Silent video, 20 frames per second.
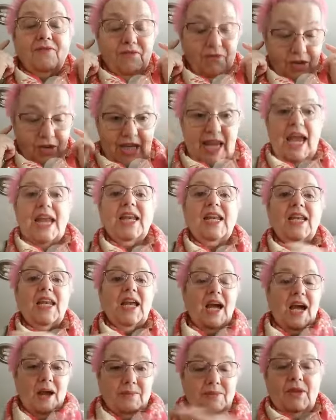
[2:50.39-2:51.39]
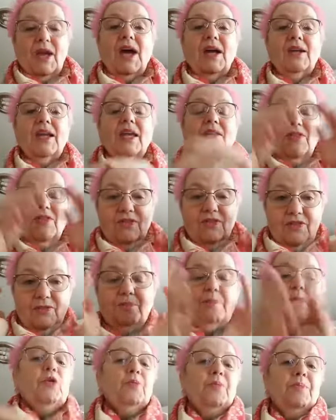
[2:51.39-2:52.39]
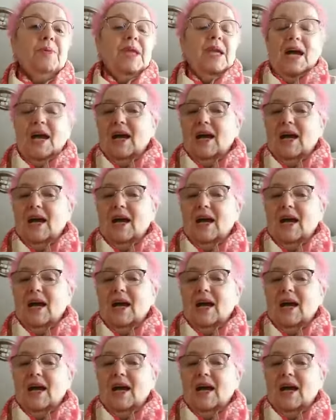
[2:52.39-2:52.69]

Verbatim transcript: forget it, I'm done, this is poopy,